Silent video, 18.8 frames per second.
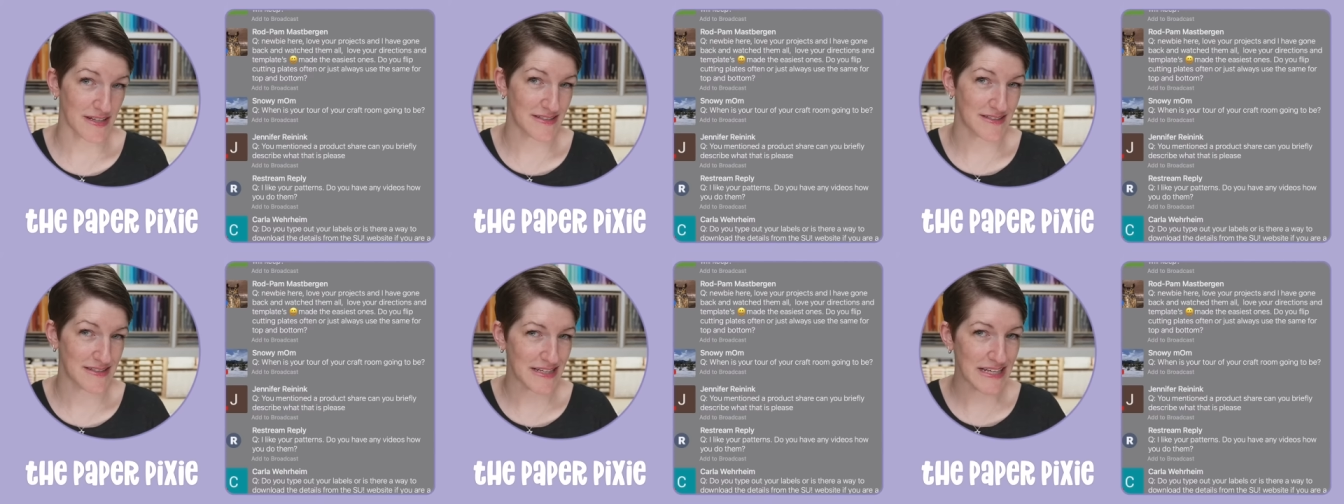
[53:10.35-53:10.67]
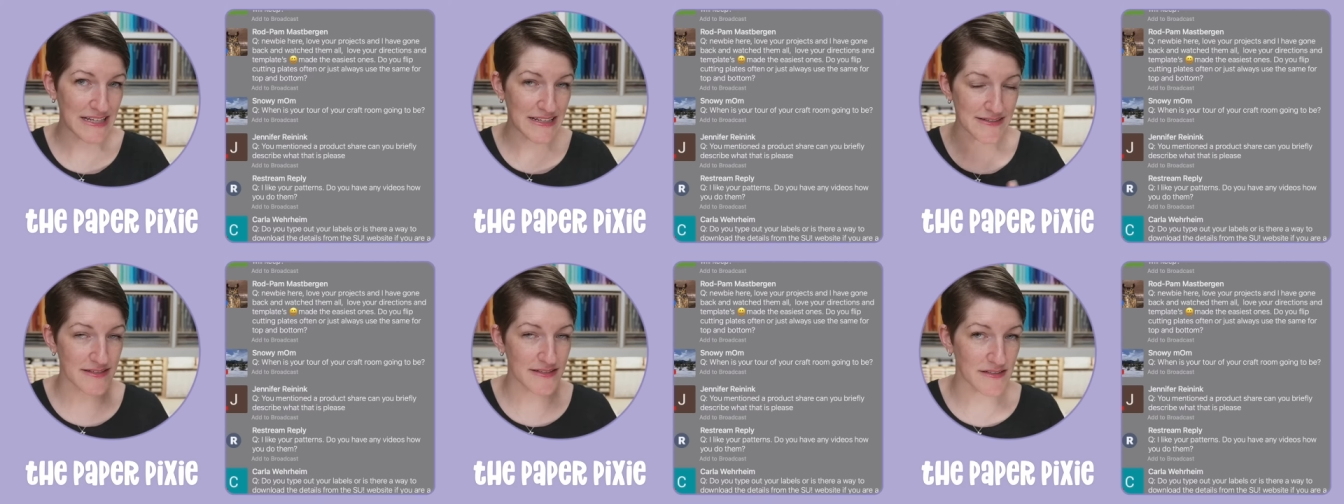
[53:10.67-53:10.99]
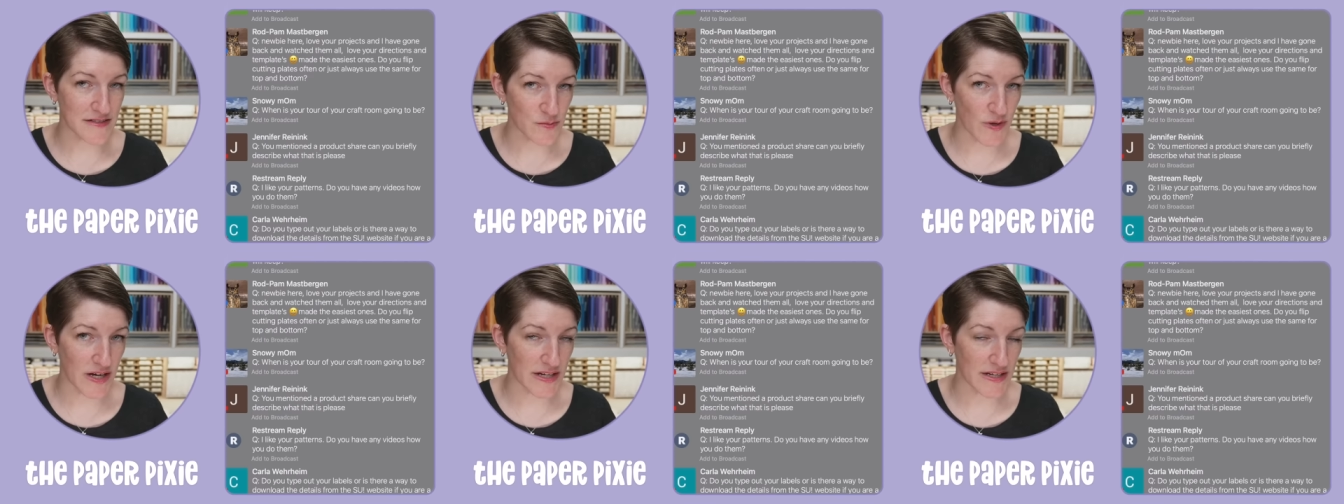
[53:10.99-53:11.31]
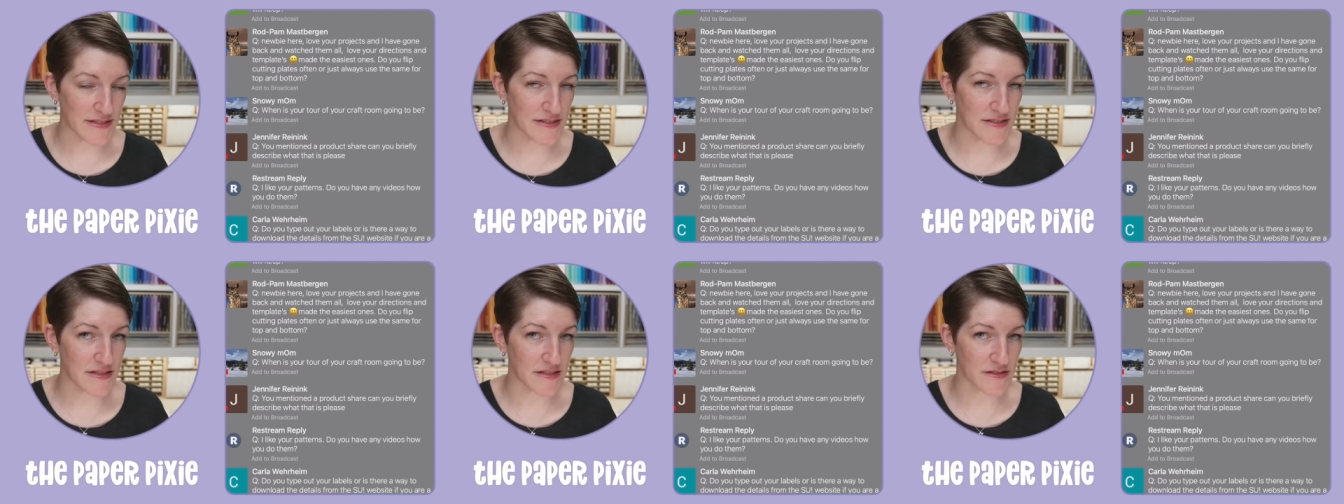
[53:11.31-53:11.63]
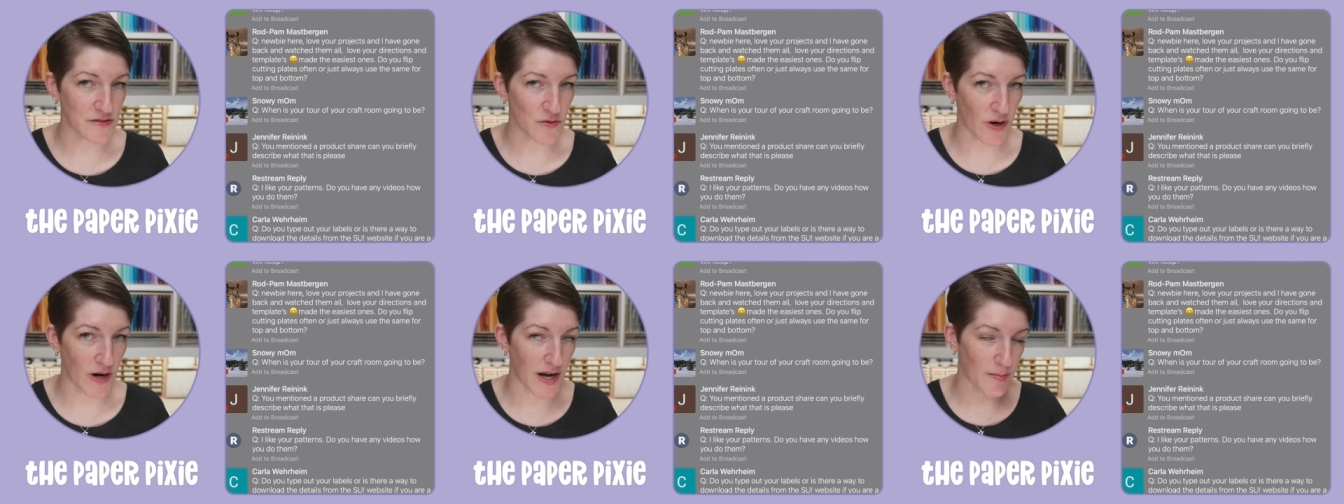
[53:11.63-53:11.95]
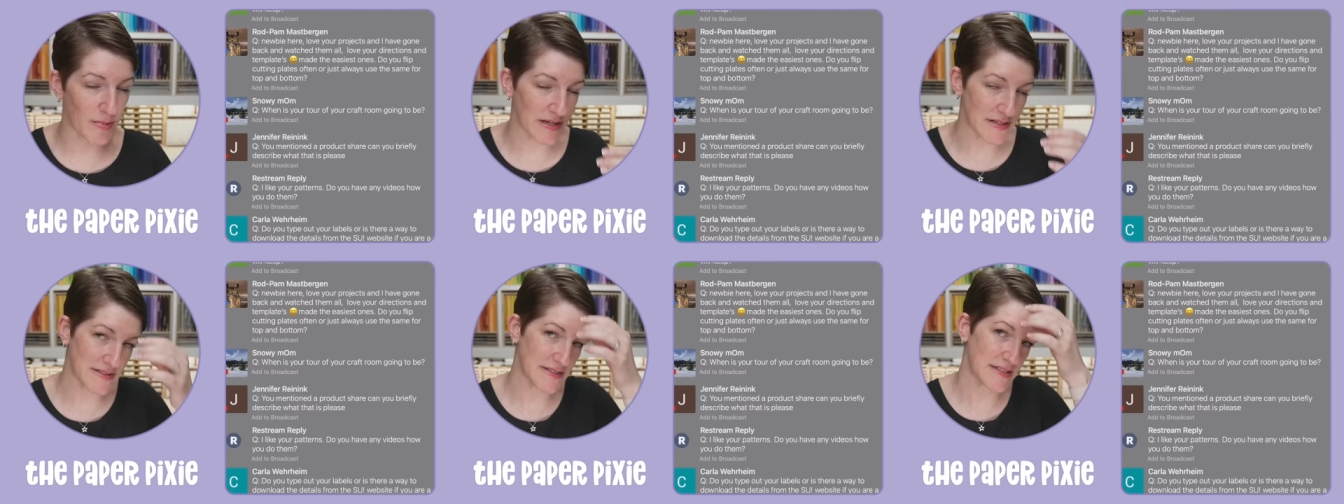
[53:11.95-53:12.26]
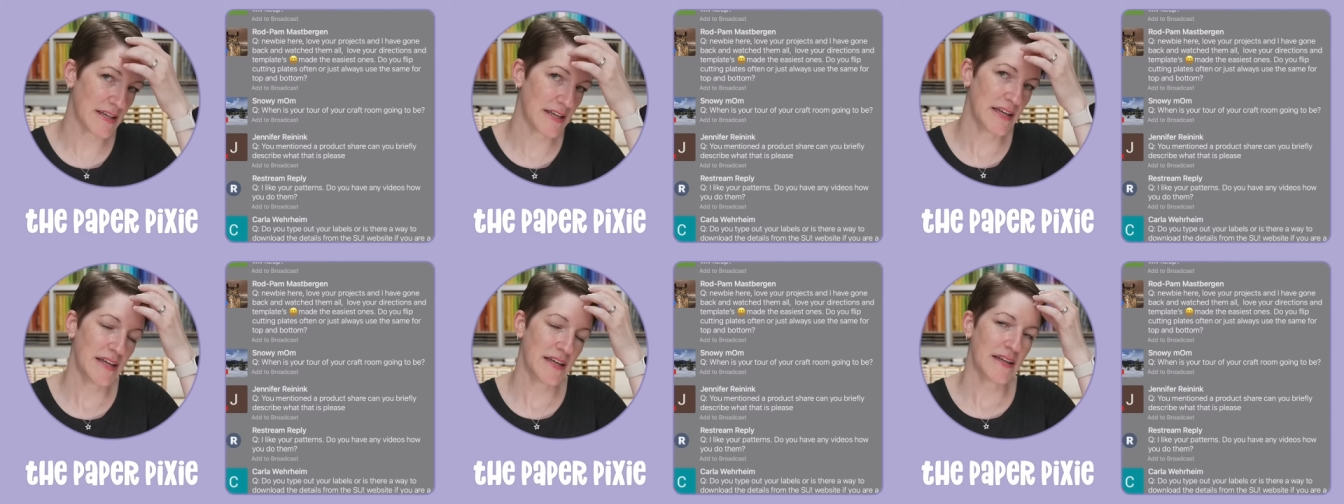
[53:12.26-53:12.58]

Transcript: That's the easiest way to describe it.